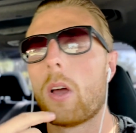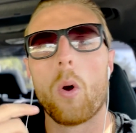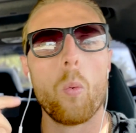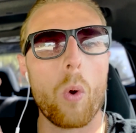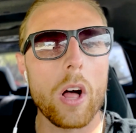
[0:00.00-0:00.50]

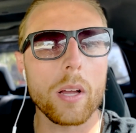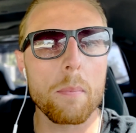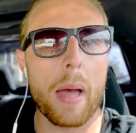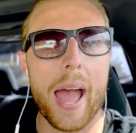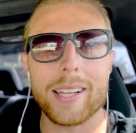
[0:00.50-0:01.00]
Welcome
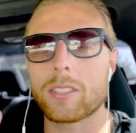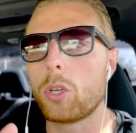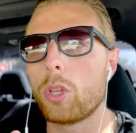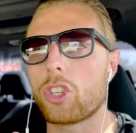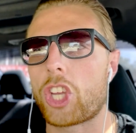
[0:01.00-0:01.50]
back
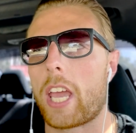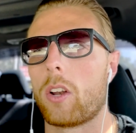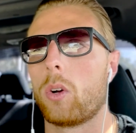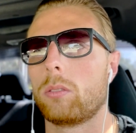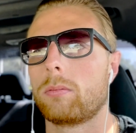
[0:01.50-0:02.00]
to the
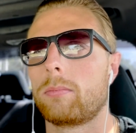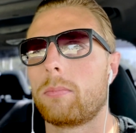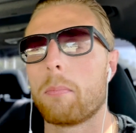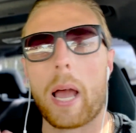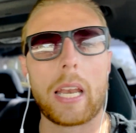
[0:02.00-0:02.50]
channel.
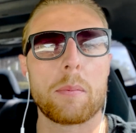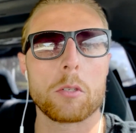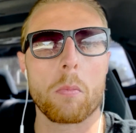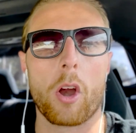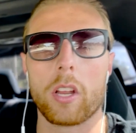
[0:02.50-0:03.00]
My name
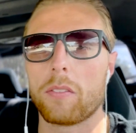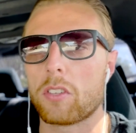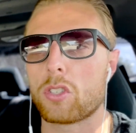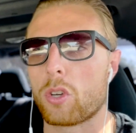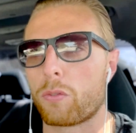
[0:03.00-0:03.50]
is Marty if
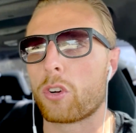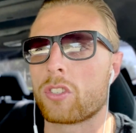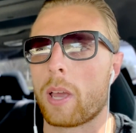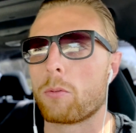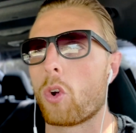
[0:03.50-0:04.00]
this is your first
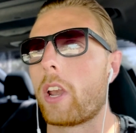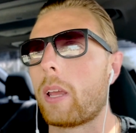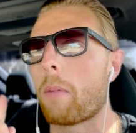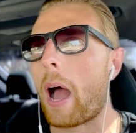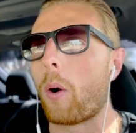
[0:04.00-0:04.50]
time
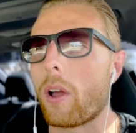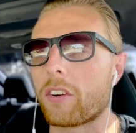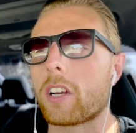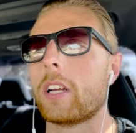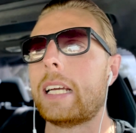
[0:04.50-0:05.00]
joining.
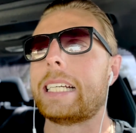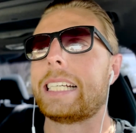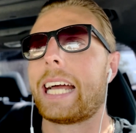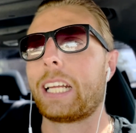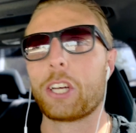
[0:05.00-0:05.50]
However,
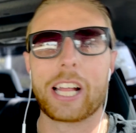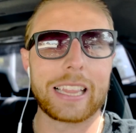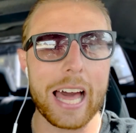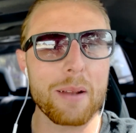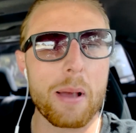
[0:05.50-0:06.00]
I know that a
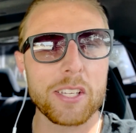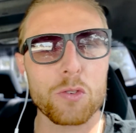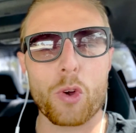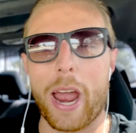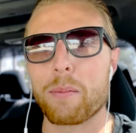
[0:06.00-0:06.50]
lot of my
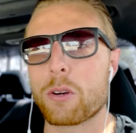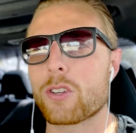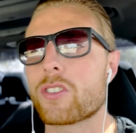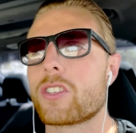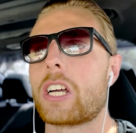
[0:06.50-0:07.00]

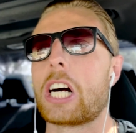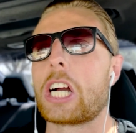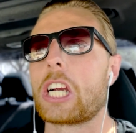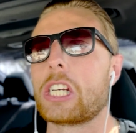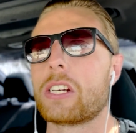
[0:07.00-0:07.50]
subscribers
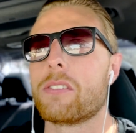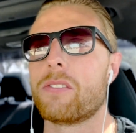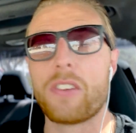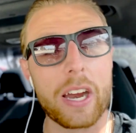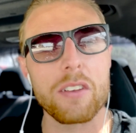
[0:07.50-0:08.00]
are
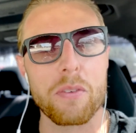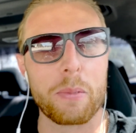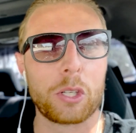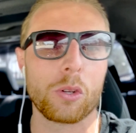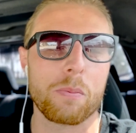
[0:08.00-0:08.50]
very
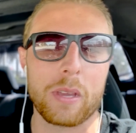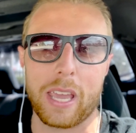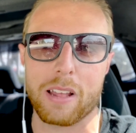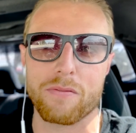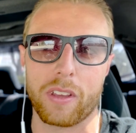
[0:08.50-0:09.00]
familiar with me
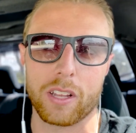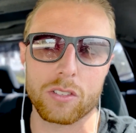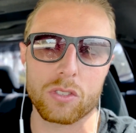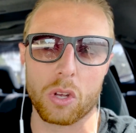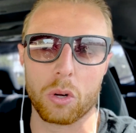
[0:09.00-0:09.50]
and
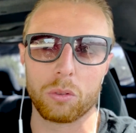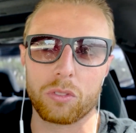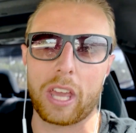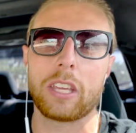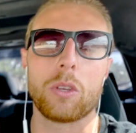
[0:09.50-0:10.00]
fans, so
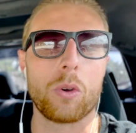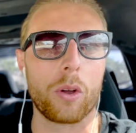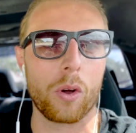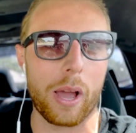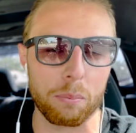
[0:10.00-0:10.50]
thank you.
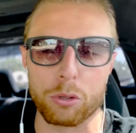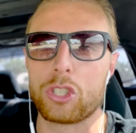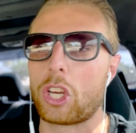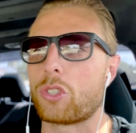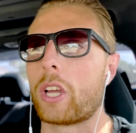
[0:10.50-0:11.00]
I
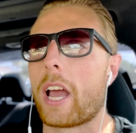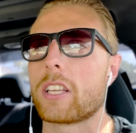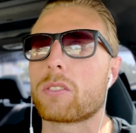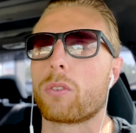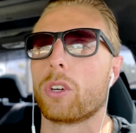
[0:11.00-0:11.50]
appreciate you
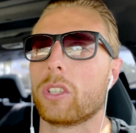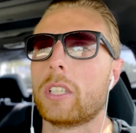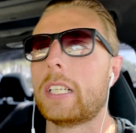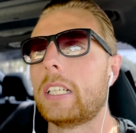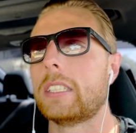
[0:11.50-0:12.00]
guys for
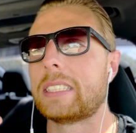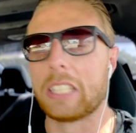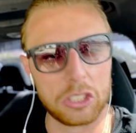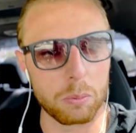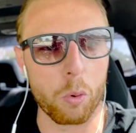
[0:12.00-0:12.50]

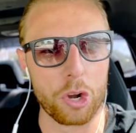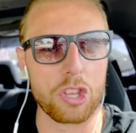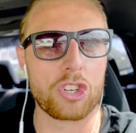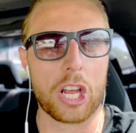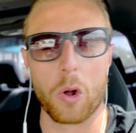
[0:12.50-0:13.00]
still supporting the
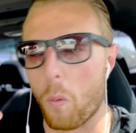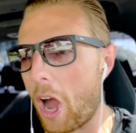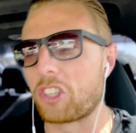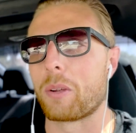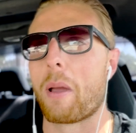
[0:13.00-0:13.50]
channel,
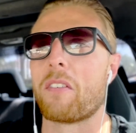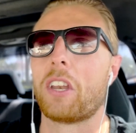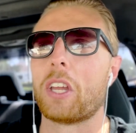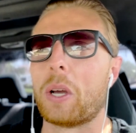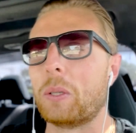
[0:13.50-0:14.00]
watching my
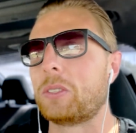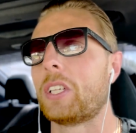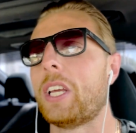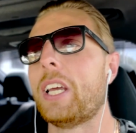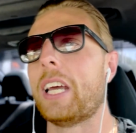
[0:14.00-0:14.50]
videos.
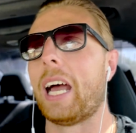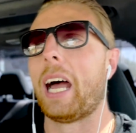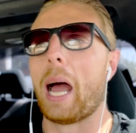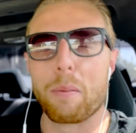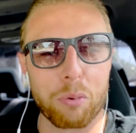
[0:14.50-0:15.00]

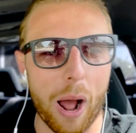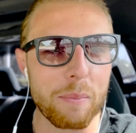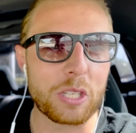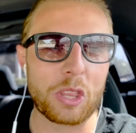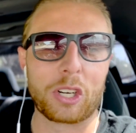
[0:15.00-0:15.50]
I
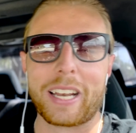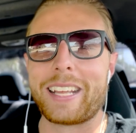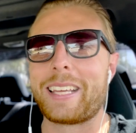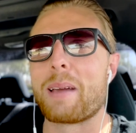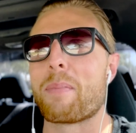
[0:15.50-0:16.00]
promise that they're going
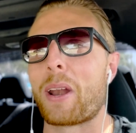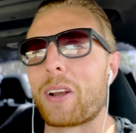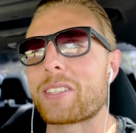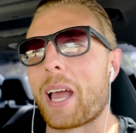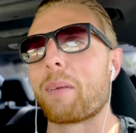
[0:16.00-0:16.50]
to get better
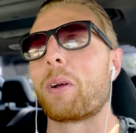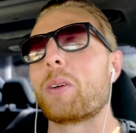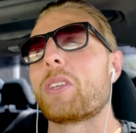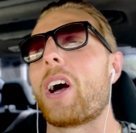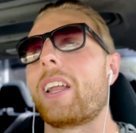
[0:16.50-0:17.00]
as time
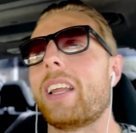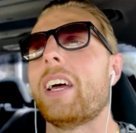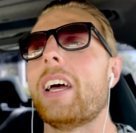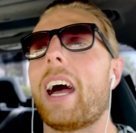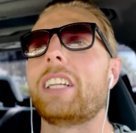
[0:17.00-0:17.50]
goes on.
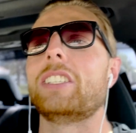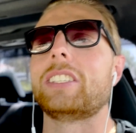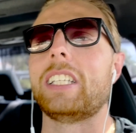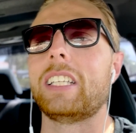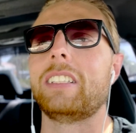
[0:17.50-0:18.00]
I just
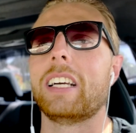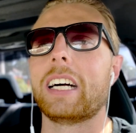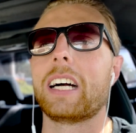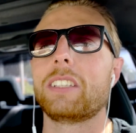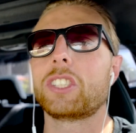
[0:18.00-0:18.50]
need
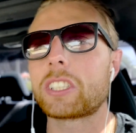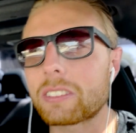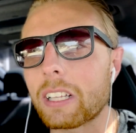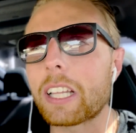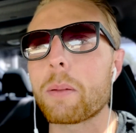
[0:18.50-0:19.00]
just
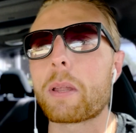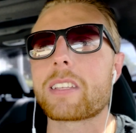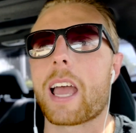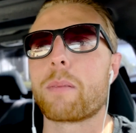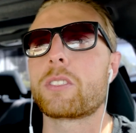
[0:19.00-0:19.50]
a little bit of
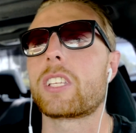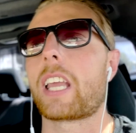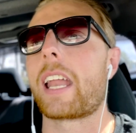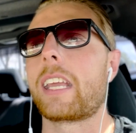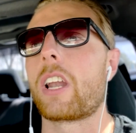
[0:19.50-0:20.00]
time just to
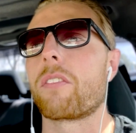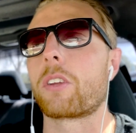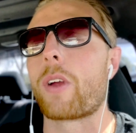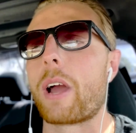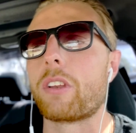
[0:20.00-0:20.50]
kind of get off the
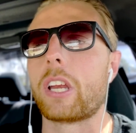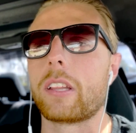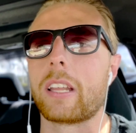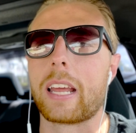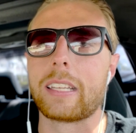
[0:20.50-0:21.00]
ground here, and
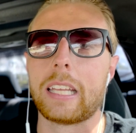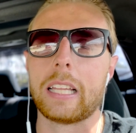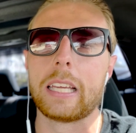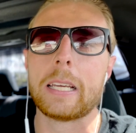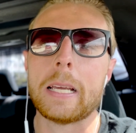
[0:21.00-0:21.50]
then
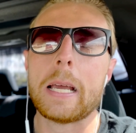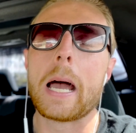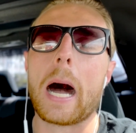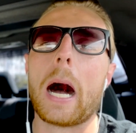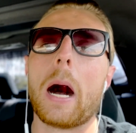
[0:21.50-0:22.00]
ideally
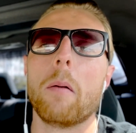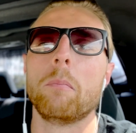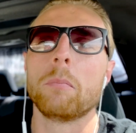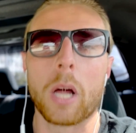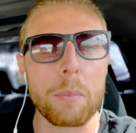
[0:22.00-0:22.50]

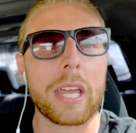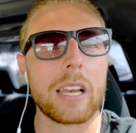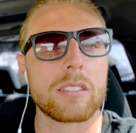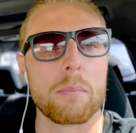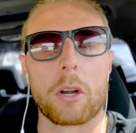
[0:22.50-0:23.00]
I'll be
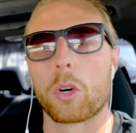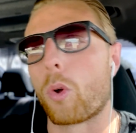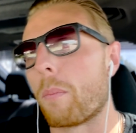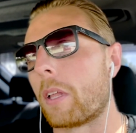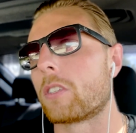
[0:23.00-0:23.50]
getting some better
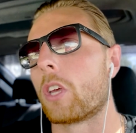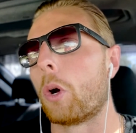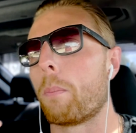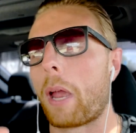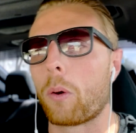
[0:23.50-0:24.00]
equipment.
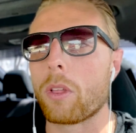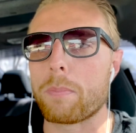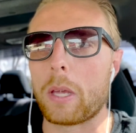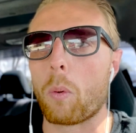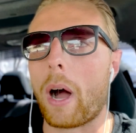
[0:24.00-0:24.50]
So bear with
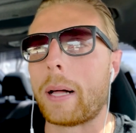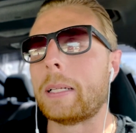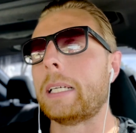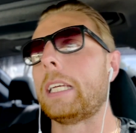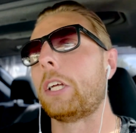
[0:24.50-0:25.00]
me while
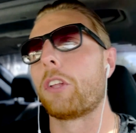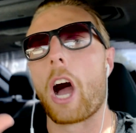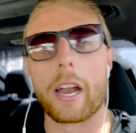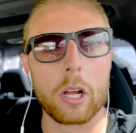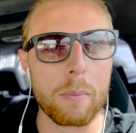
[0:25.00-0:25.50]
the
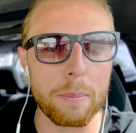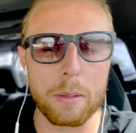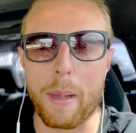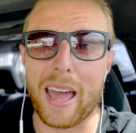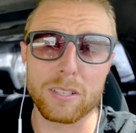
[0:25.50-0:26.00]
audio might be
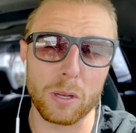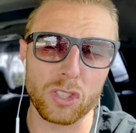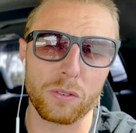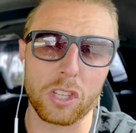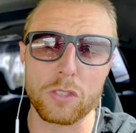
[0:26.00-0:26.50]
bad,
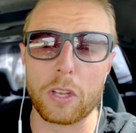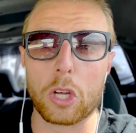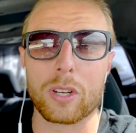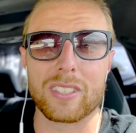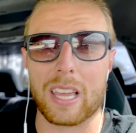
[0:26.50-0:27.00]
especially for this video
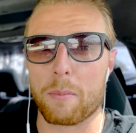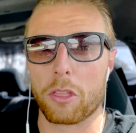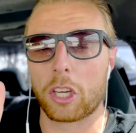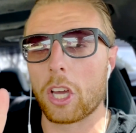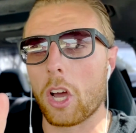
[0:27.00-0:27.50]
because I am on
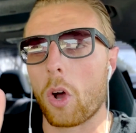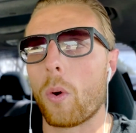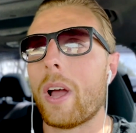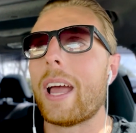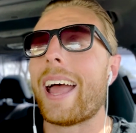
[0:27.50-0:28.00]
the
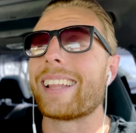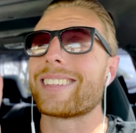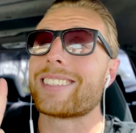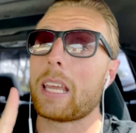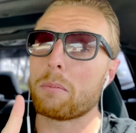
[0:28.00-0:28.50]
go. At the
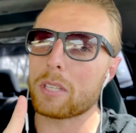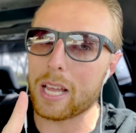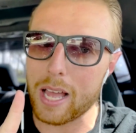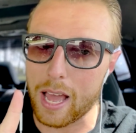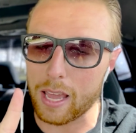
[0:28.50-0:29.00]
same
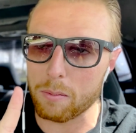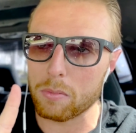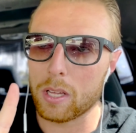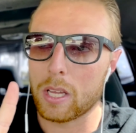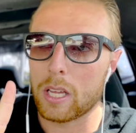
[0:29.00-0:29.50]

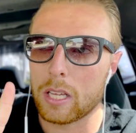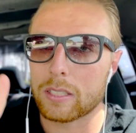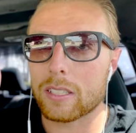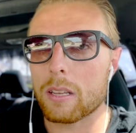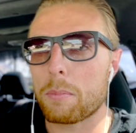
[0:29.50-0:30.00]
time,
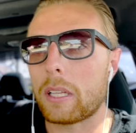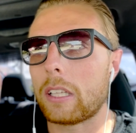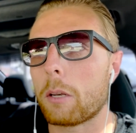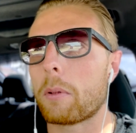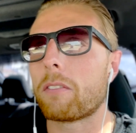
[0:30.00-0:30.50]
it's going to be a
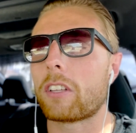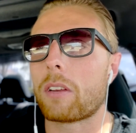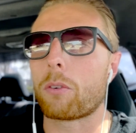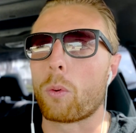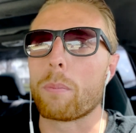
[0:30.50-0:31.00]
little bit of a
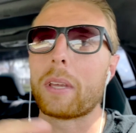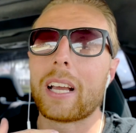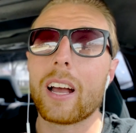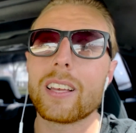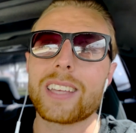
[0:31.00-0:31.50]
different one
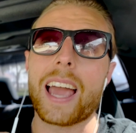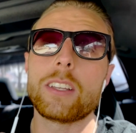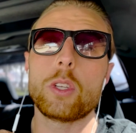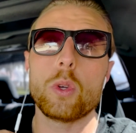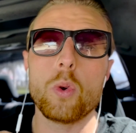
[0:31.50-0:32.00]
because I
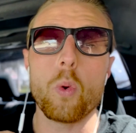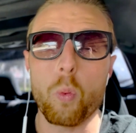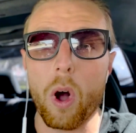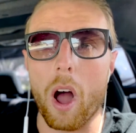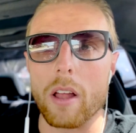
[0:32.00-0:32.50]
do
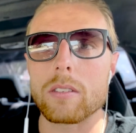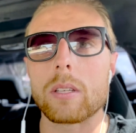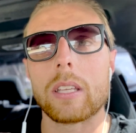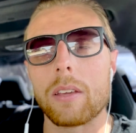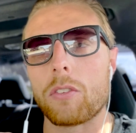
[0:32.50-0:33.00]
want to
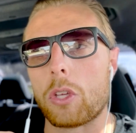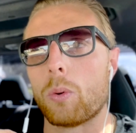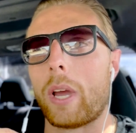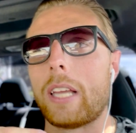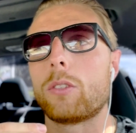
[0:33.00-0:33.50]
give
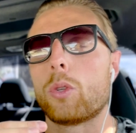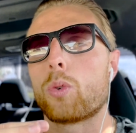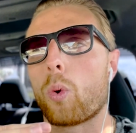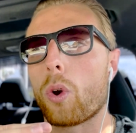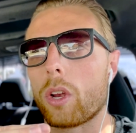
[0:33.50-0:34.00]
you a
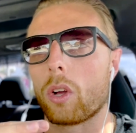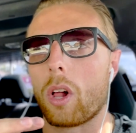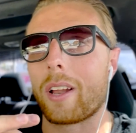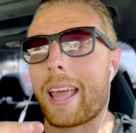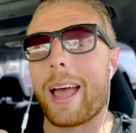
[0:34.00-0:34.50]
tutorial
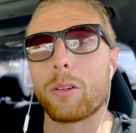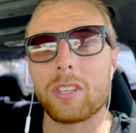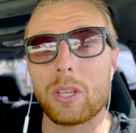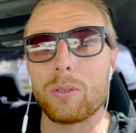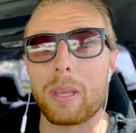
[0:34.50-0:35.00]
on how
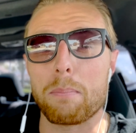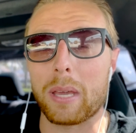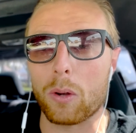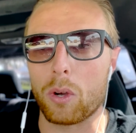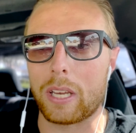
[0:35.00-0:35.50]
to use a
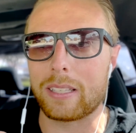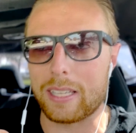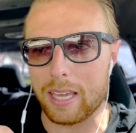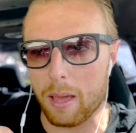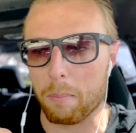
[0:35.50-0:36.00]
Bitcoin
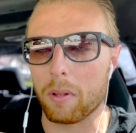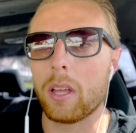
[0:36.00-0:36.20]
ATM.